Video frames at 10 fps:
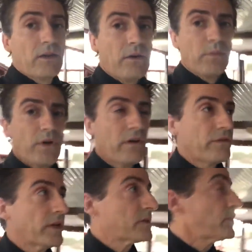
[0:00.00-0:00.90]
Not
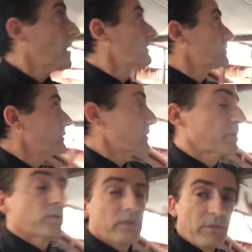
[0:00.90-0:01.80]
perfect, but with the
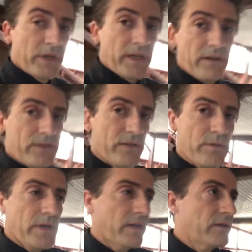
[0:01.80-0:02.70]
building being out of
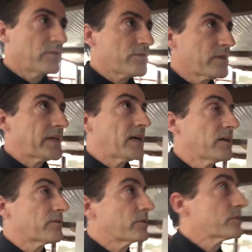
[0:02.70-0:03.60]
square, it was really
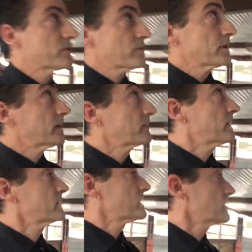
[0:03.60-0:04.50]
hard for them to try and get
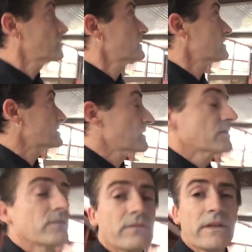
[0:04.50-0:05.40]
that done.
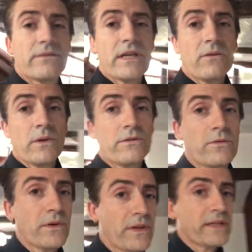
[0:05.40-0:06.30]
So they've done well
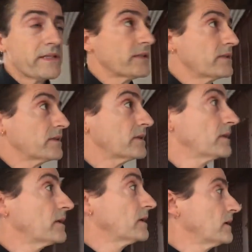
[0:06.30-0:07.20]
for what they did.
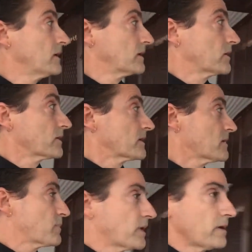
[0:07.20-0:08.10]
Got it up.